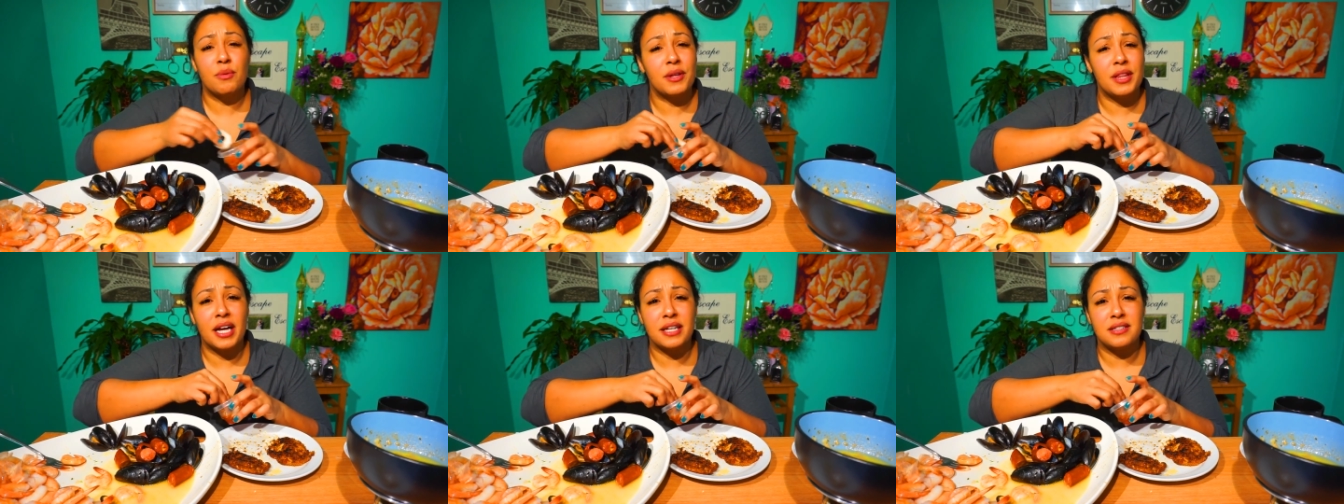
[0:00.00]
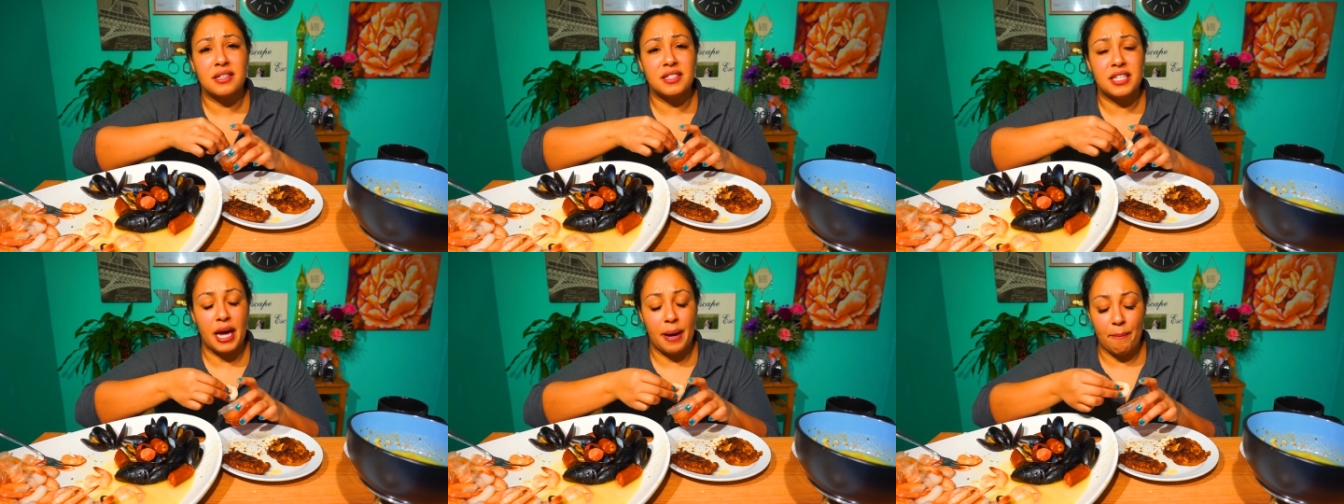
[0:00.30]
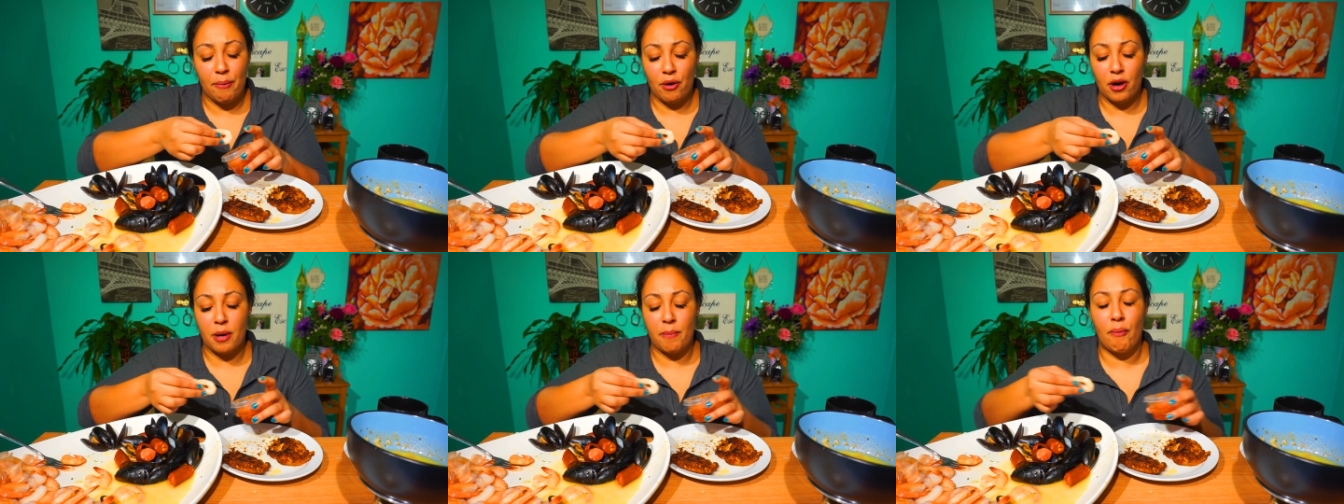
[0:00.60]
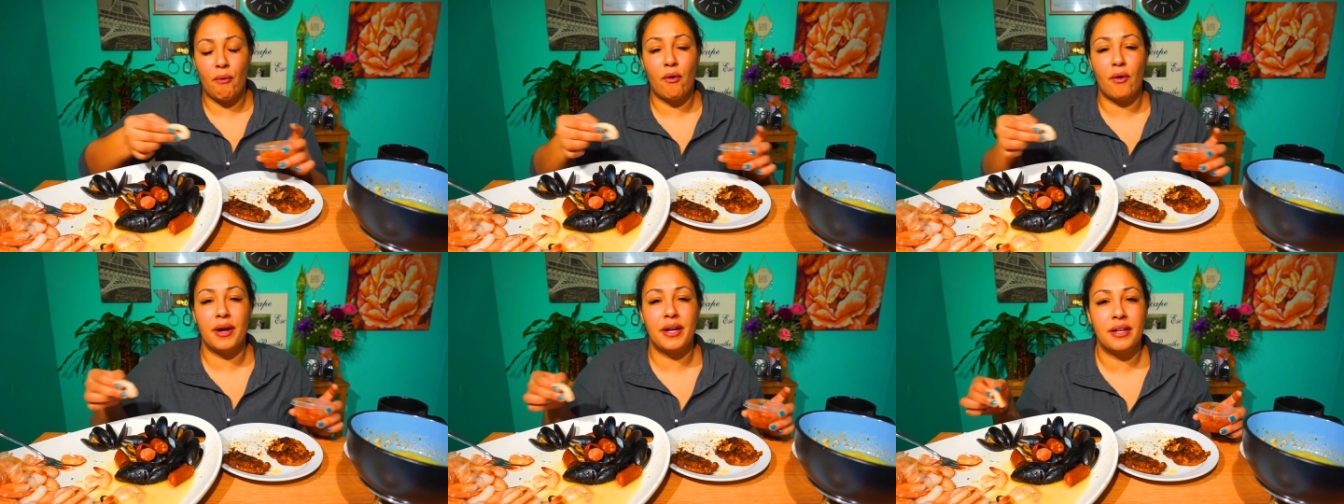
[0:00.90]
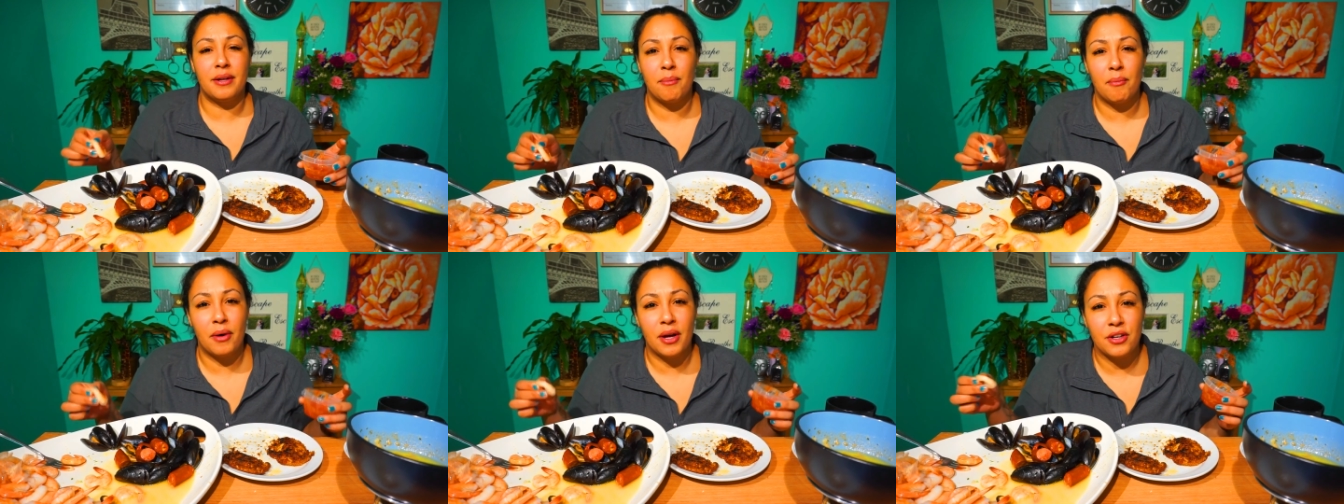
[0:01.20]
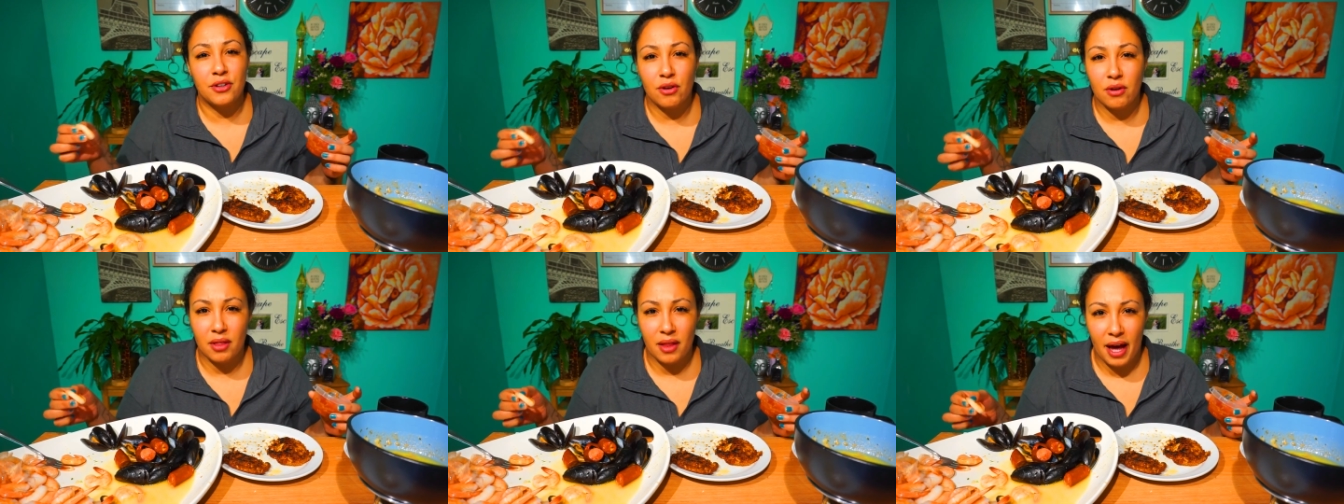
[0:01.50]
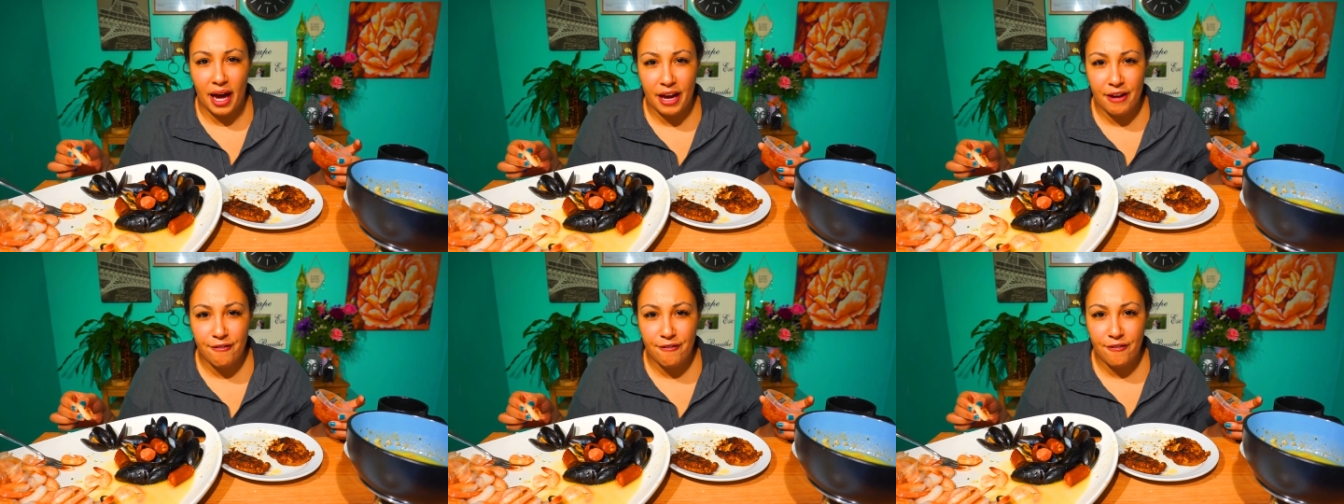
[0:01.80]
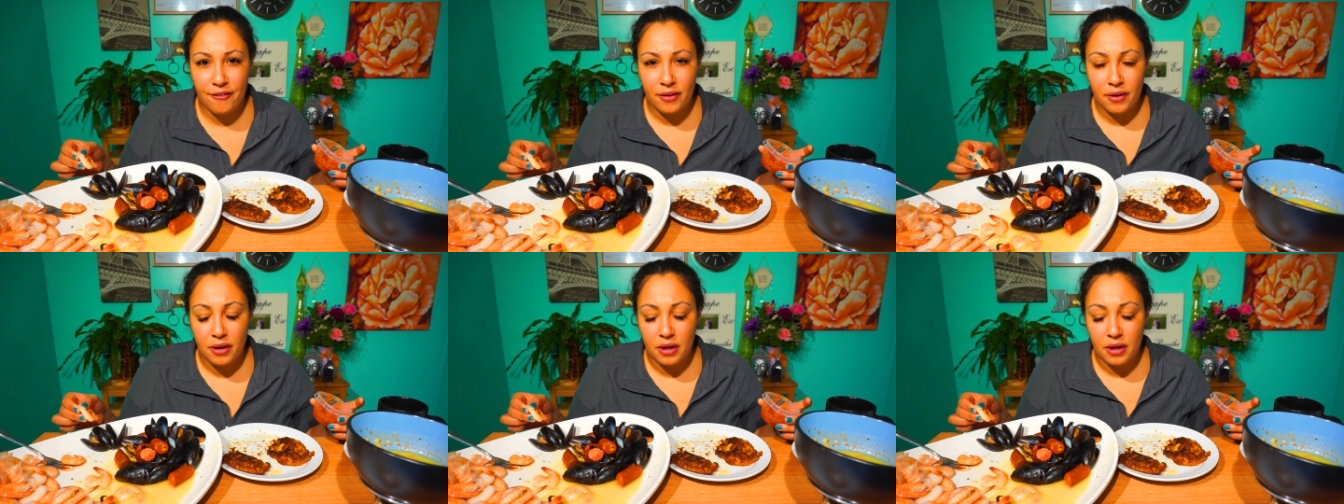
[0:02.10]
That's a temporary point in your life.